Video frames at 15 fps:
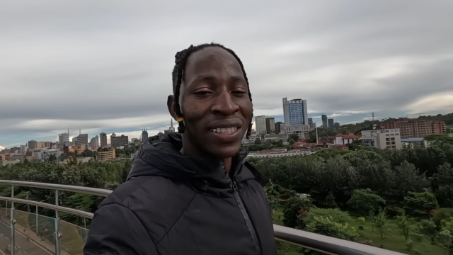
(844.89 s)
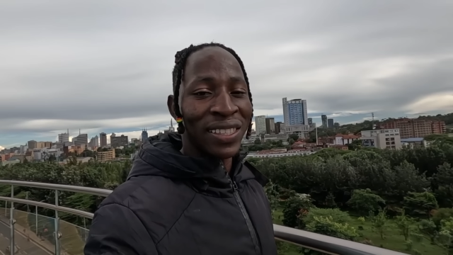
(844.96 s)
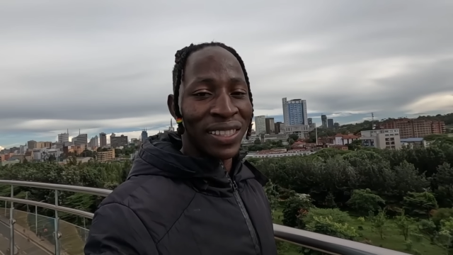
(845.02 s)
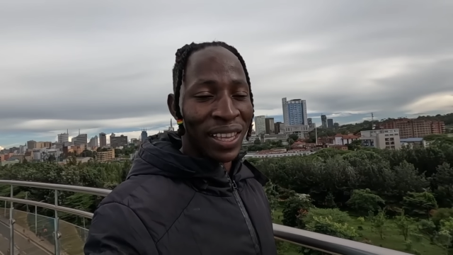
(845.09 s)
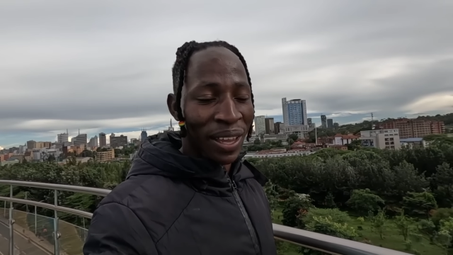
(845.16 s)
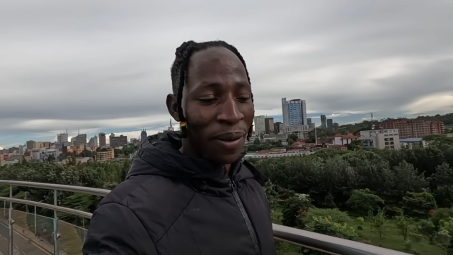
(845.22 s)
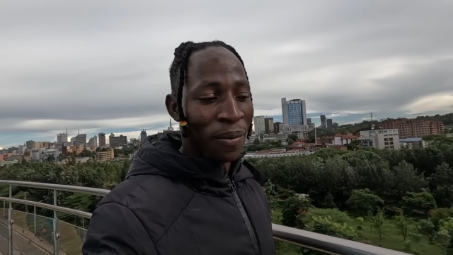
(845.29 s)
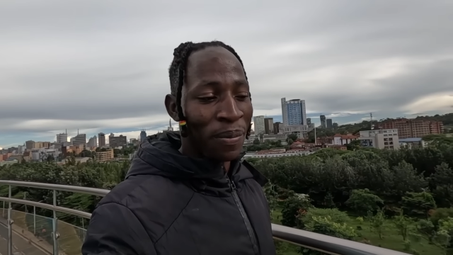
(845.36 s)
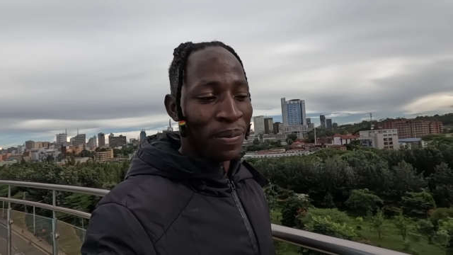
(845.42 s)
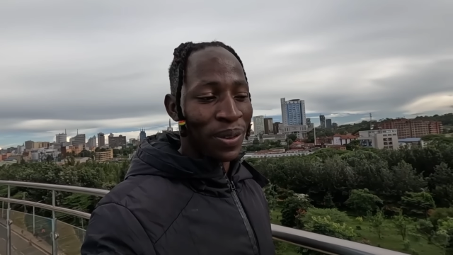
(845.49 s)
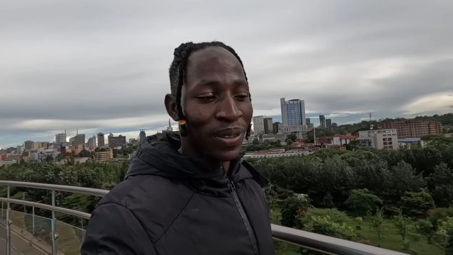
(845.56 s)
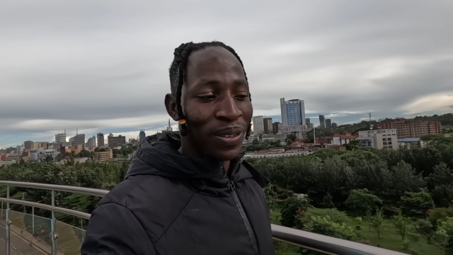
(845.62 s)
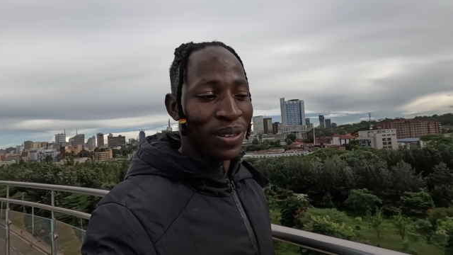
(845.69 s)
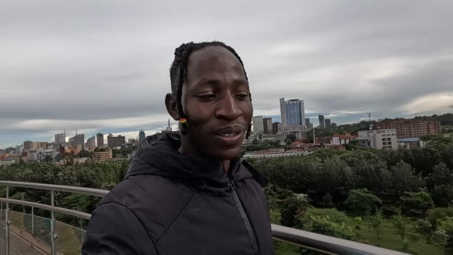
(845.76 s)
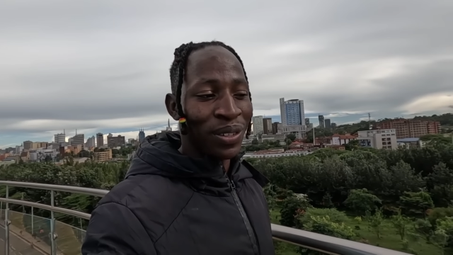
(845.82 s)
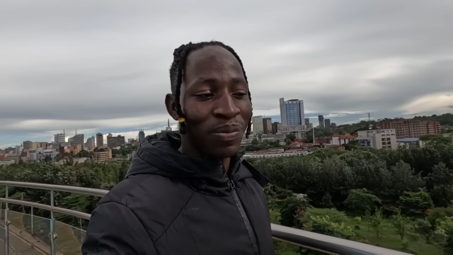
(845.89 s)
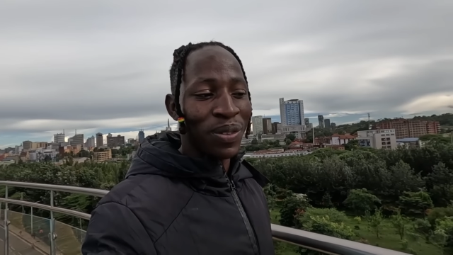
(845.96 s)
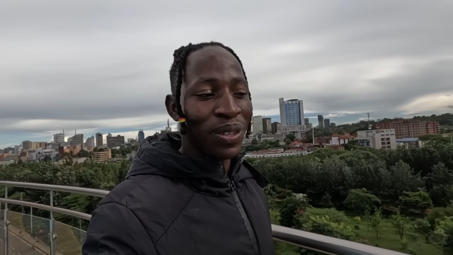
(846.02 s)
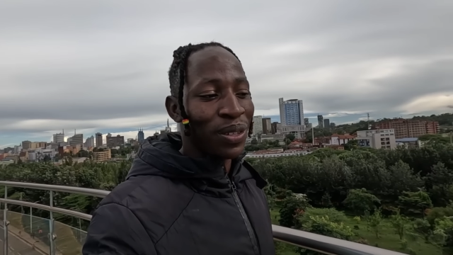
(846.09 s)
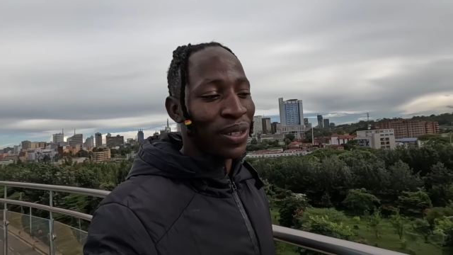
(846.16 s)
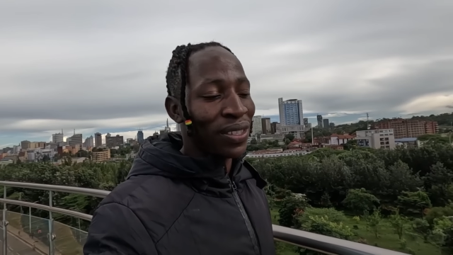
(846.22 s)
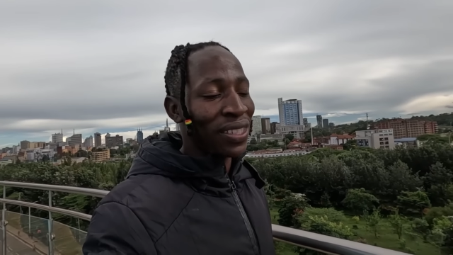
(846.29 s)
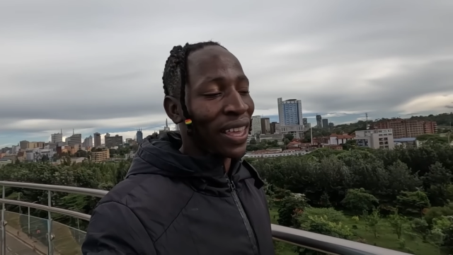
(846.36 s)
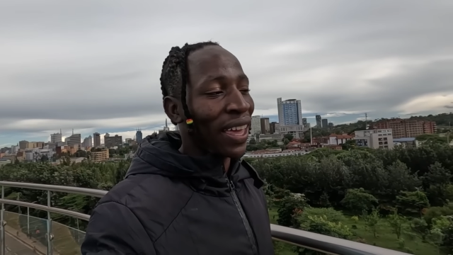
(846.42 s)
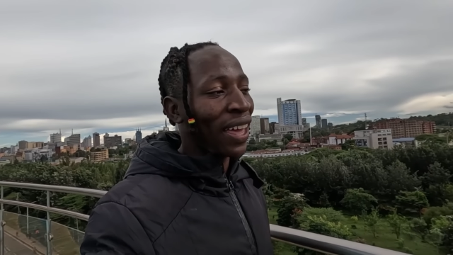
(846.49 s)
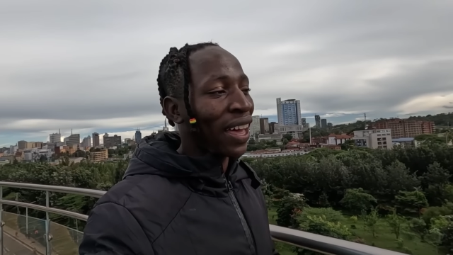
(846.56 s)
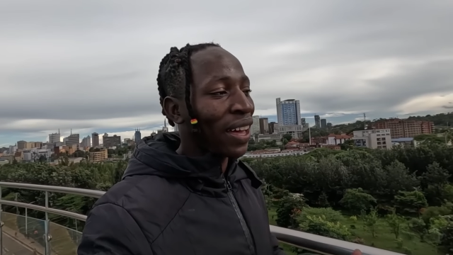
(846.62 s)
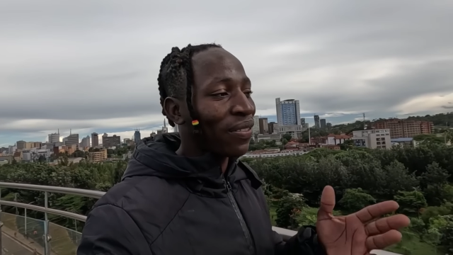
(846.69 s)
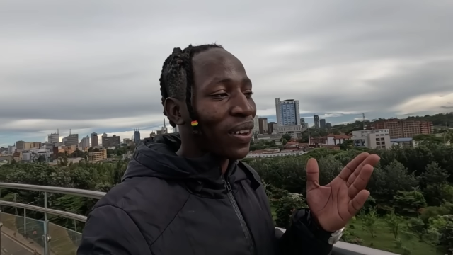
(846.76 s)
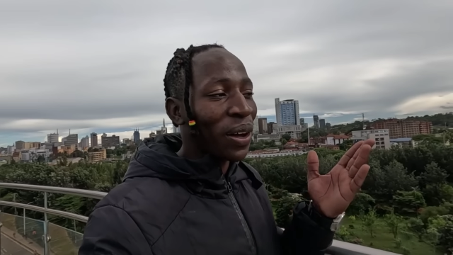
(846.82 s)
step you know because i
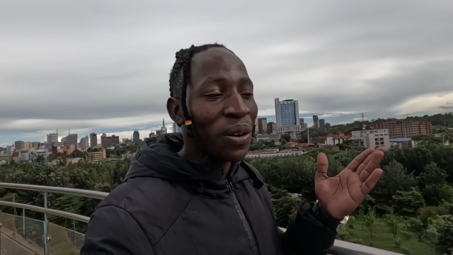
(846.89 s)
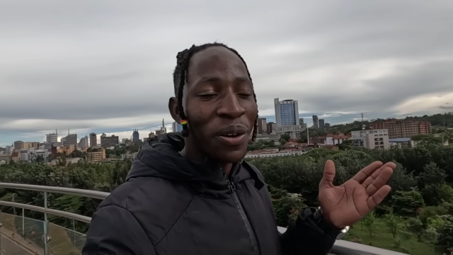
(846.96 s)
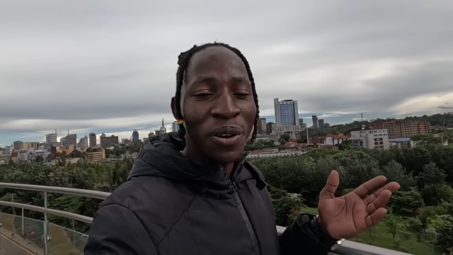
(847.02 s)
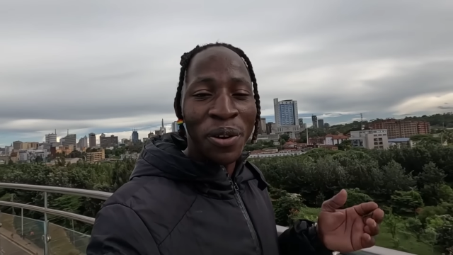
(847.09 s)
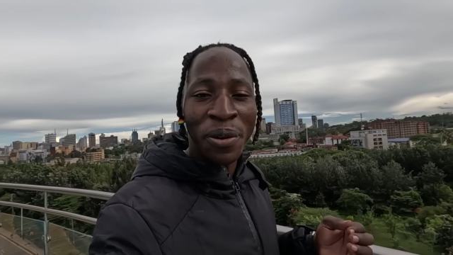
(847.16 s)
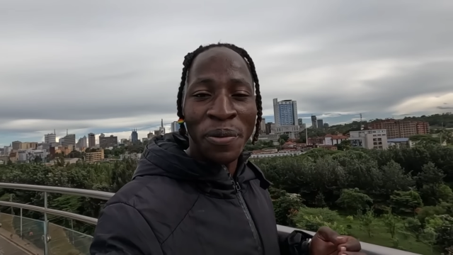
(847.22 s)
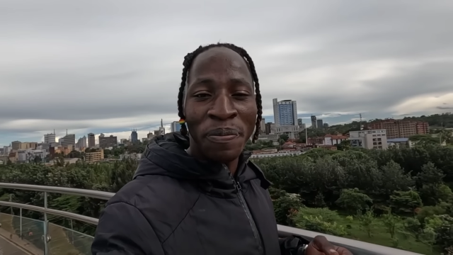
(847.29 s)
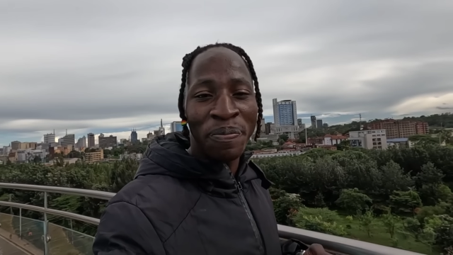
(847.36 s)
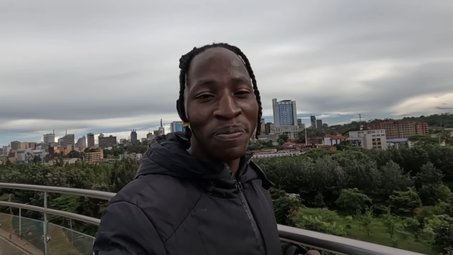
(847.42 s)
have a home